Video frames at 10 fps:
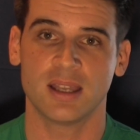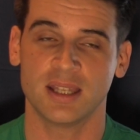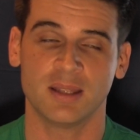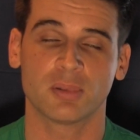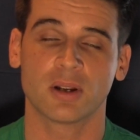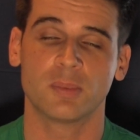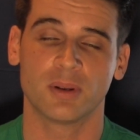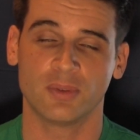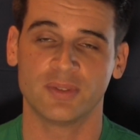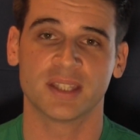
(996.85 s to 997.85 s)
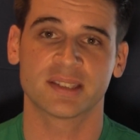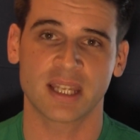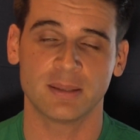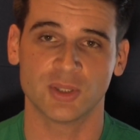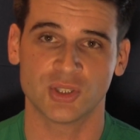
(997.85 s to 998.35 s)
inappropriate within the
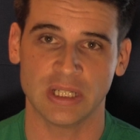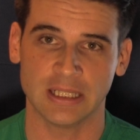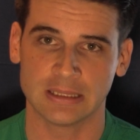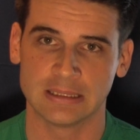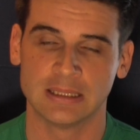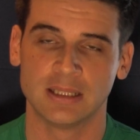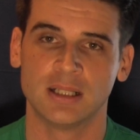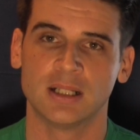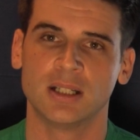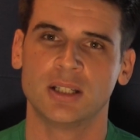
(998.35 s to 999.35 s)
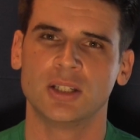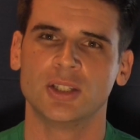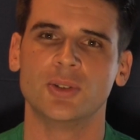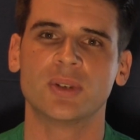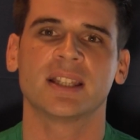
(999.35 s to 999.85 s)
state machine,
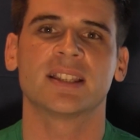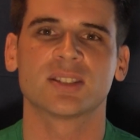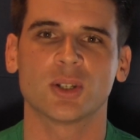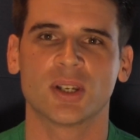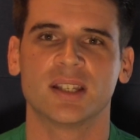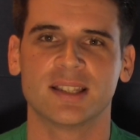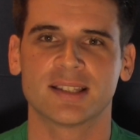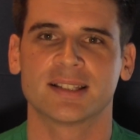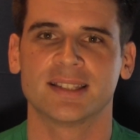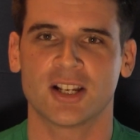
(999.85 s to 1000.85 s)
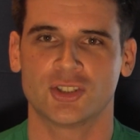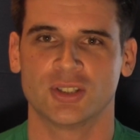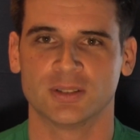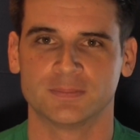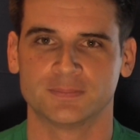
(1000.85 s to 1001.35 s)
you get a socket
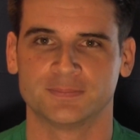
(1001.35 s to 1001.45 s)
disconnection.